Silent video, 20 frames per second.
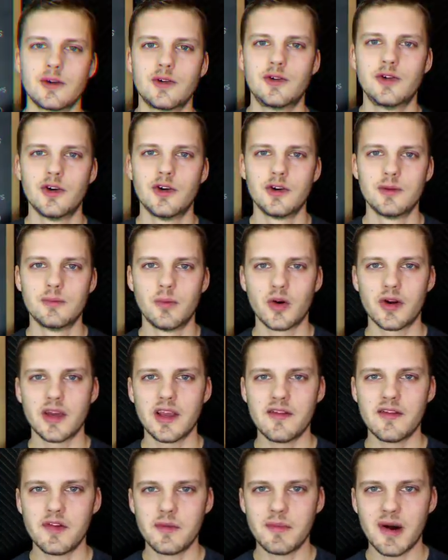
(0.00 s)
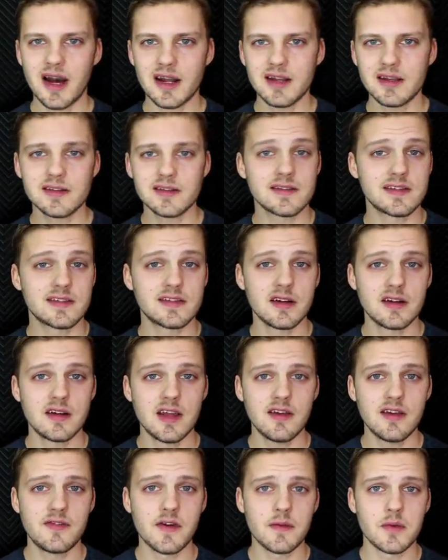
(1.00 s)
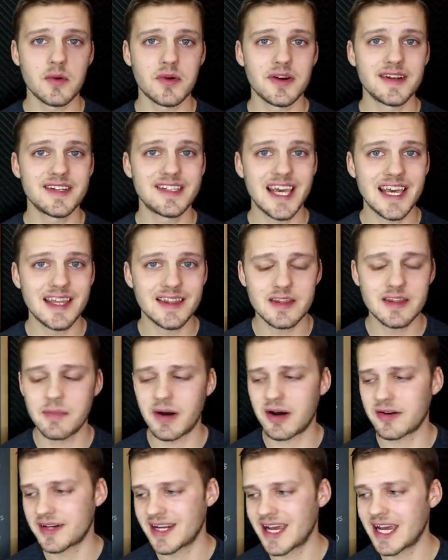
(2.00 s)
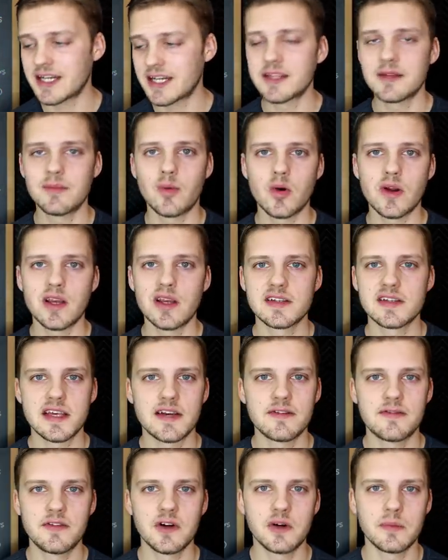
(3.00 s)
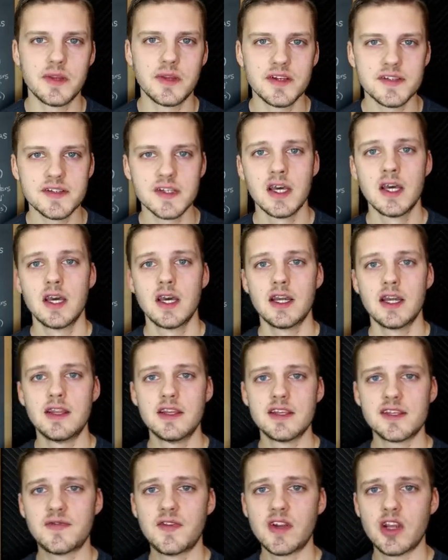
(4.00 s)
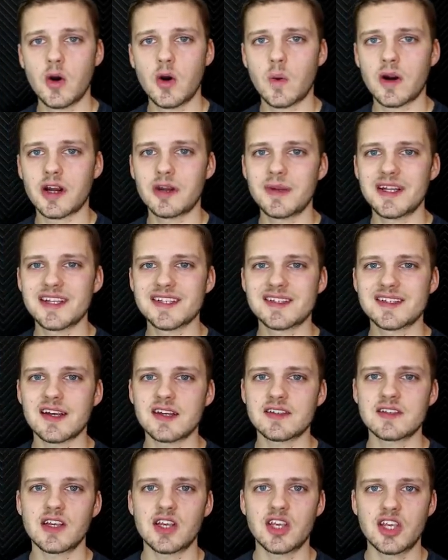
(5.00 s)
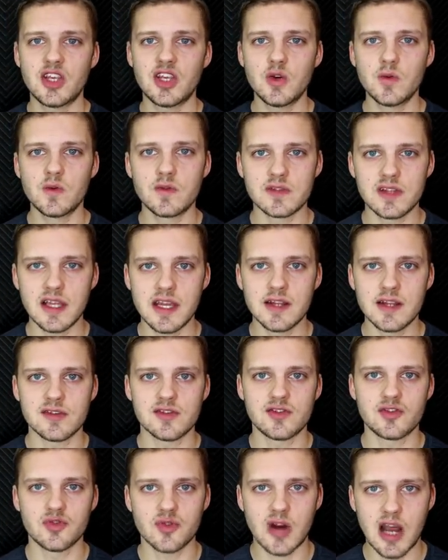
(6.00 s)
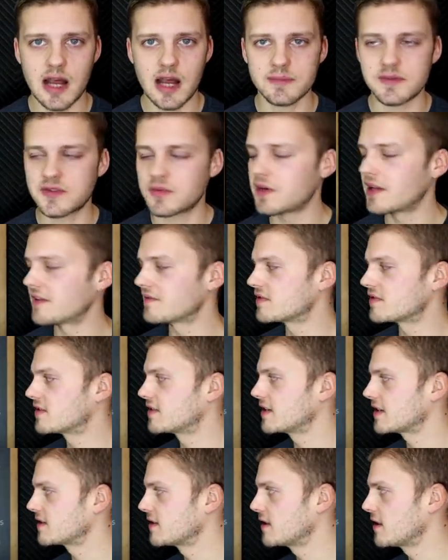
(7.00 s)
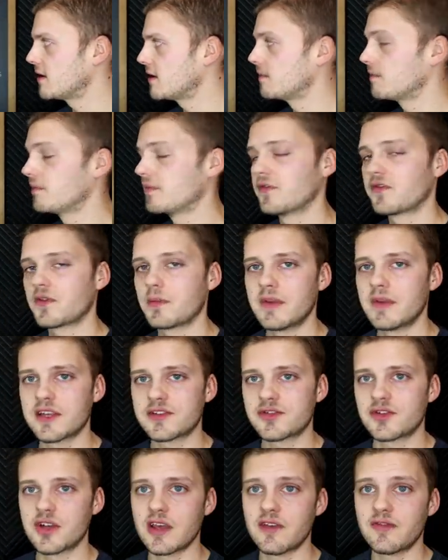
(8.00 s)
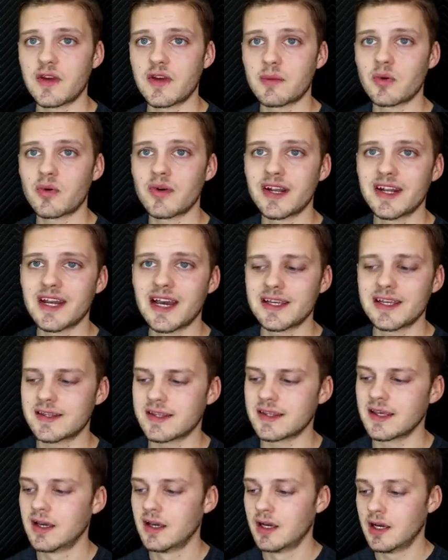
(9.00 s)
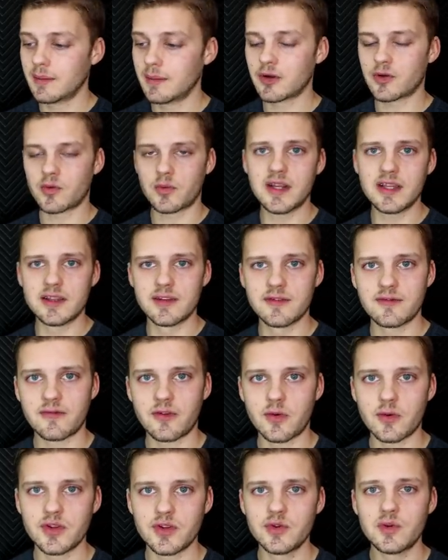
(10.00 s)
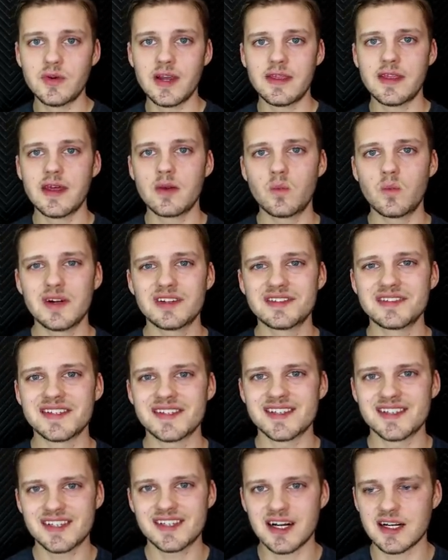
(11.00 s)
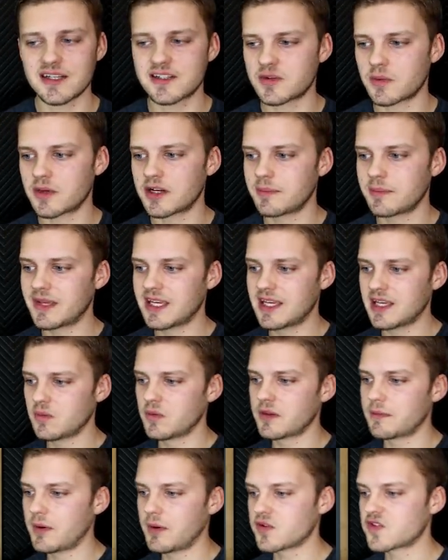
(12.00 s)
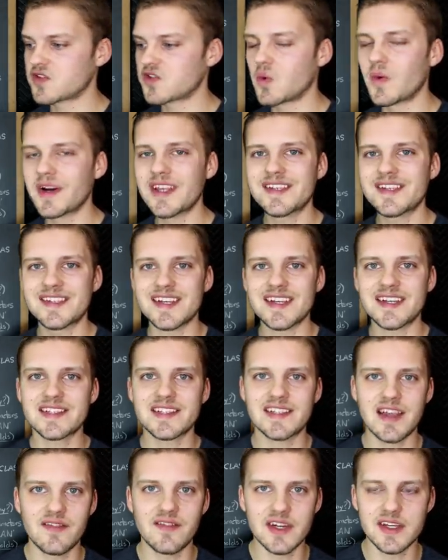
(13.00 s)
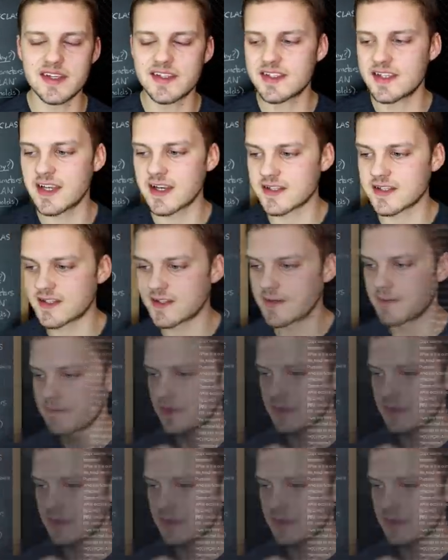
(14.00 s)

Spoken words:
Good morning, everybody. It's Sunday, February 10th, about 9 in the morning as I film this. And in this video, we're going to be discussing Q's latest drops. We have 6 of them from yesterday, February 9th. I'm going to read them for you, and then we'll discuss. So we're going to begin with post 2676.